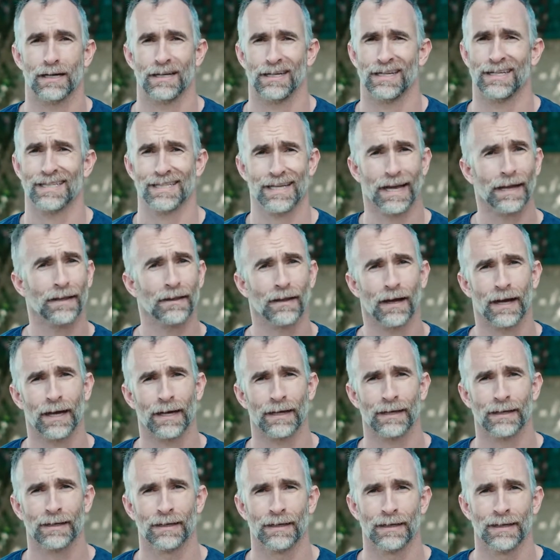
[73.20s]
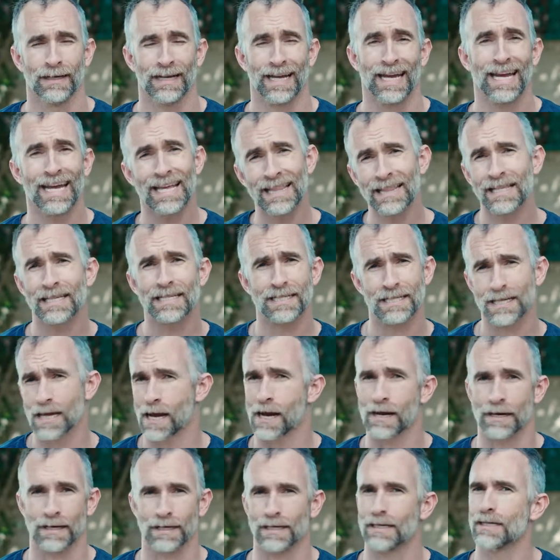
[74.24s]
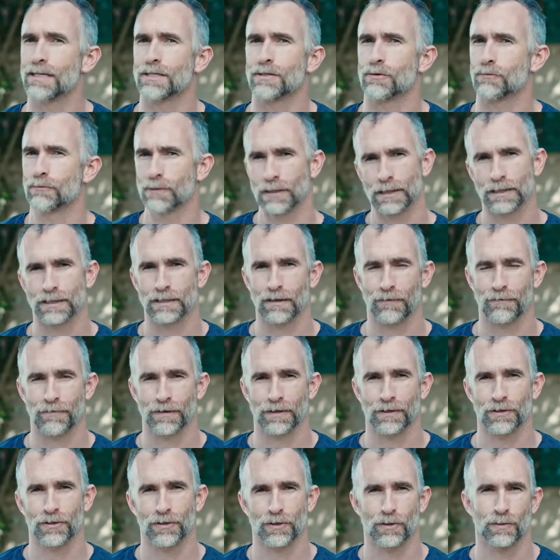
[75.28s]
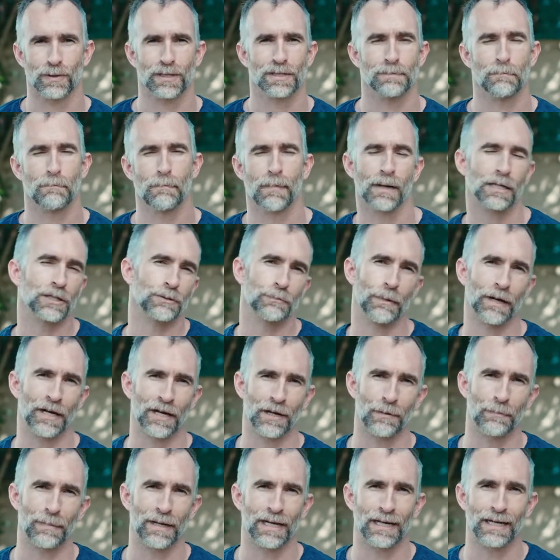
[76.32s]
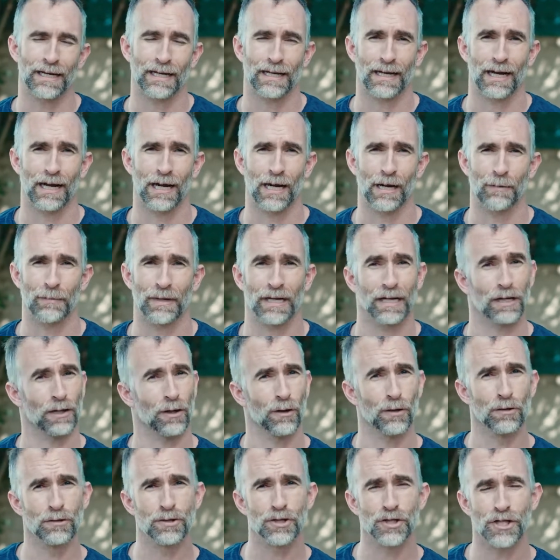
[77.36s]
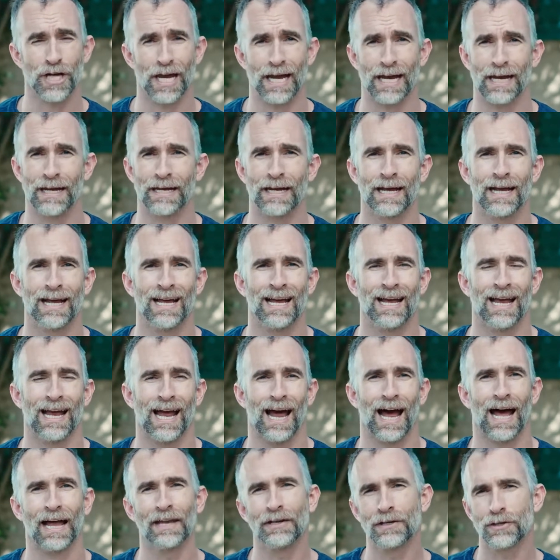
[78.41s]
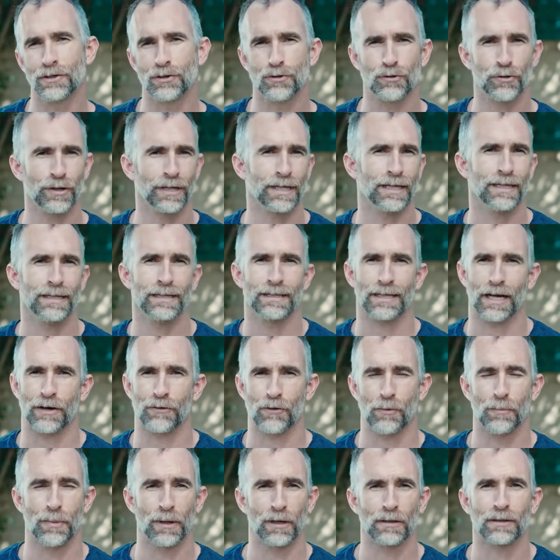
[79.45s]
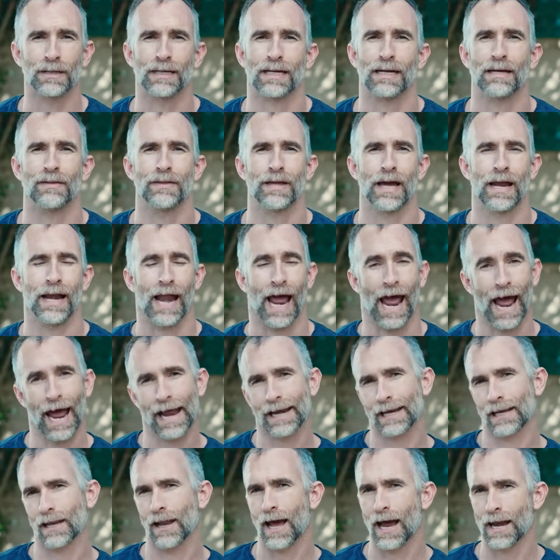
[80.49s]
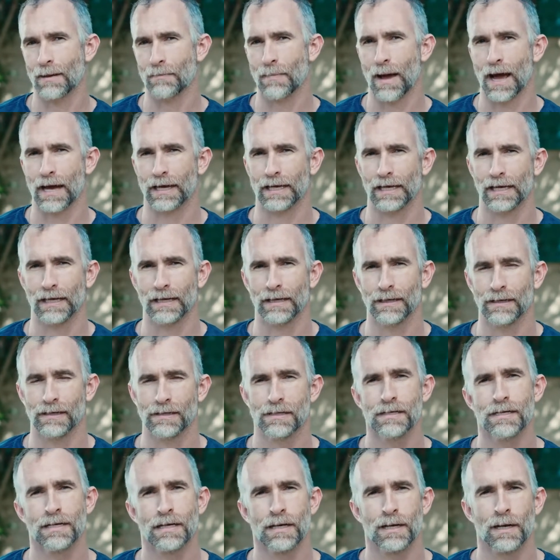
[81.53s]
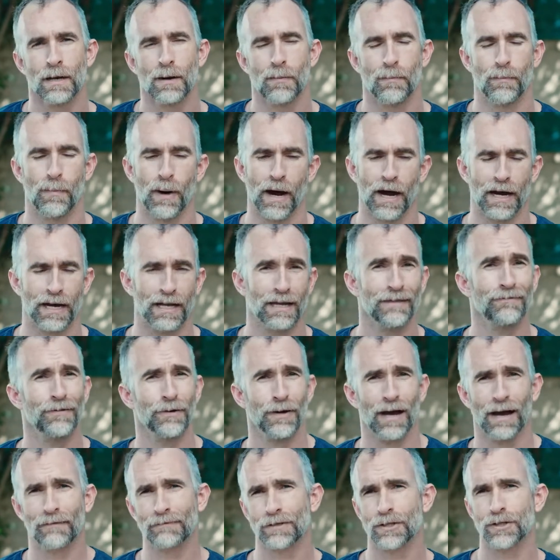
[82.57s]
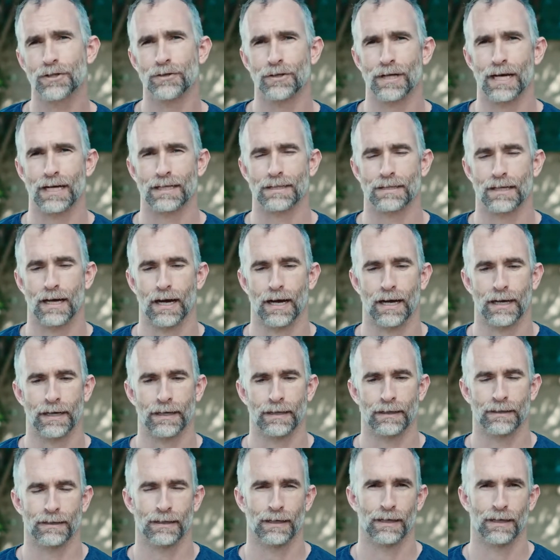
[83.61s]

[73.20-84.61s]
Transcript: in daylight in the sun is a really tough thing to do. It's much better to be in closed shade, under trees, under a building, and then add light back in. But if you have to shoot outside,